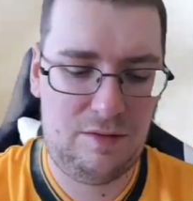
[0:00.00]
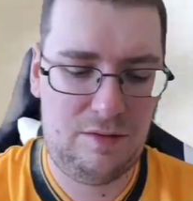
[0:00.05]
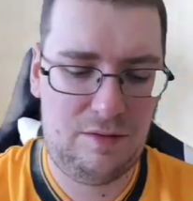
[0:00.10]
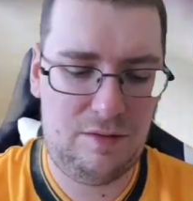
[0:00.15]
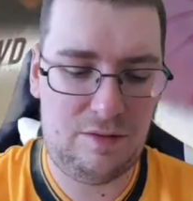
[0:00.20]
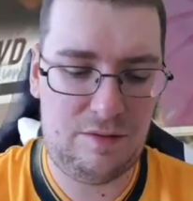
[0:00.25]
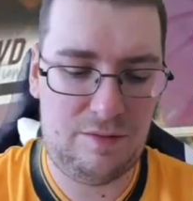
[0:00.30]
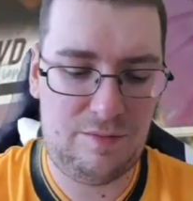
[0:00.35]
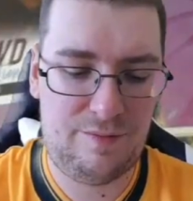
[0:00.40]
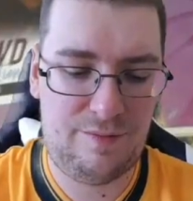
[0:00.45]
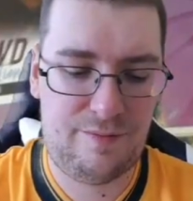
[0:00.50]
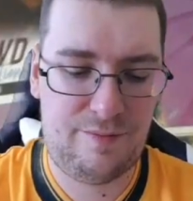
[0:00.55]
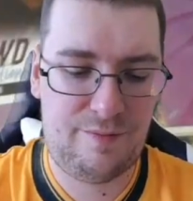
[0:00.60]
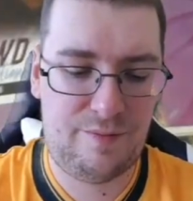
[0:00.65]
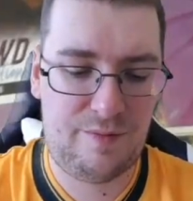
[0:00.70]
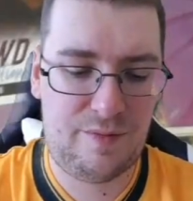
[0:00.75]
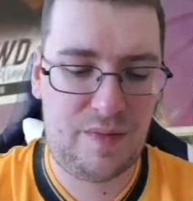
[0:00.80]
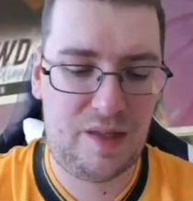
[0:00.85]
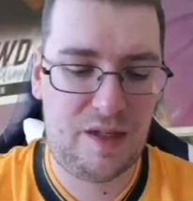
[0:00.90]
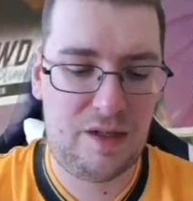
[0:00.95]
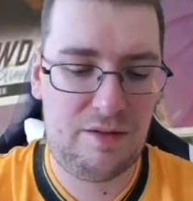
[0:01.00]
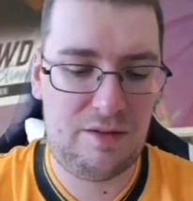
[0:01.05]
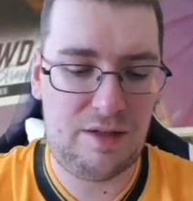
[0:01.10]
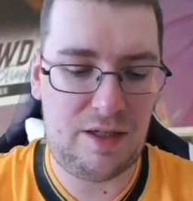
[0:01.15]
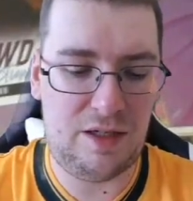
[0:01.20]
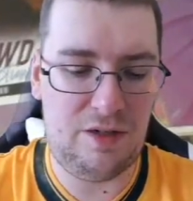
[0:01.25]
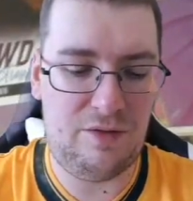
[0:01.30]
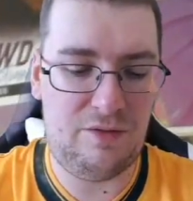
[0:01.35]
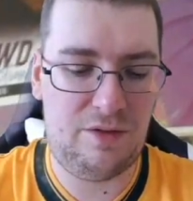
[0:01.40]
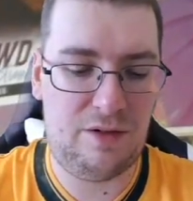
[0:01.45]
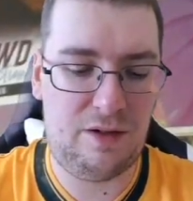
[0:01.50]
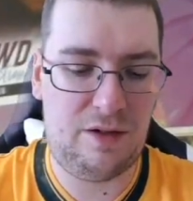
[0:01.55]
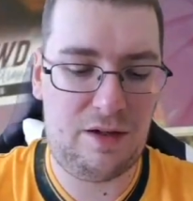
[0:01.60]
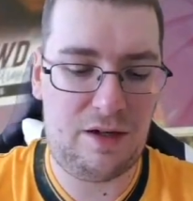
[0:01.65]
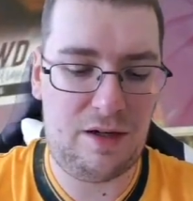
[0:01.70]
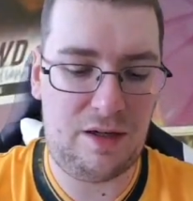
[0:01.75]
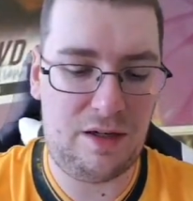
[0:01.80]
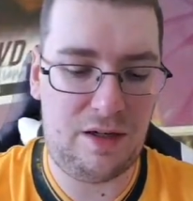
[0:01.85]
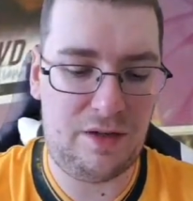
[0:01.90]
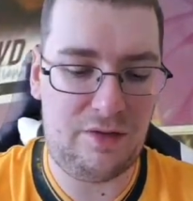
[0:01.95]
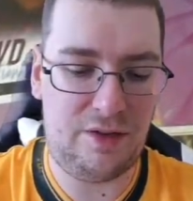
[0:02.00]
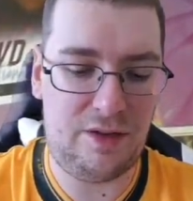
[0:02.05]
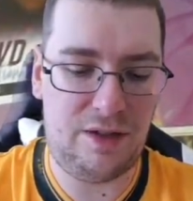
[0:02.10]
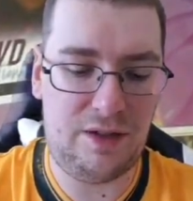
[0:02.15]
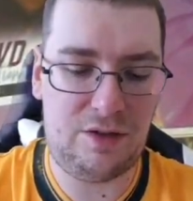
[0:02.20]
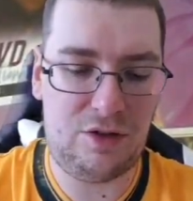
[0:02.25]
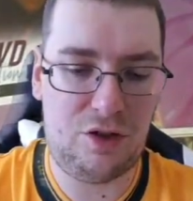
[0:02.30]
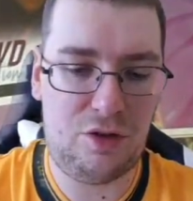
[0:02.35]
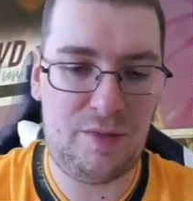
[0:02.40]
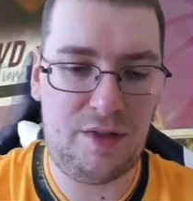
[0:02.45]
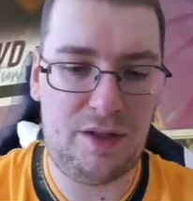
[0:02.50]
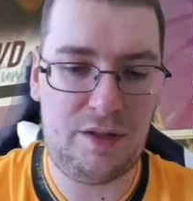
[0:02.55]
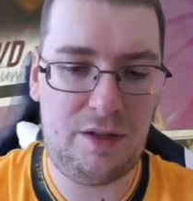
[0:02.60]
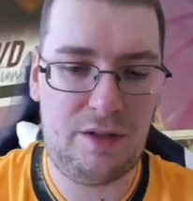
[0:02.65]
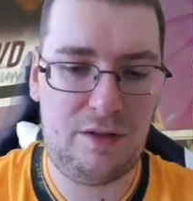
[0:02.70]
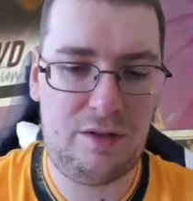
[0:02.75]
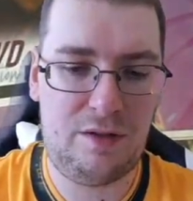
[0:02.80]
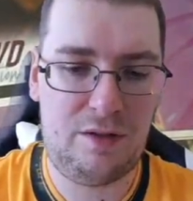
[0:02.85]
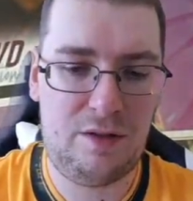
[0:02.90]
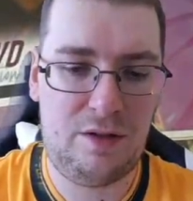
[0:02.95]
It's actually kind of a nice opening there.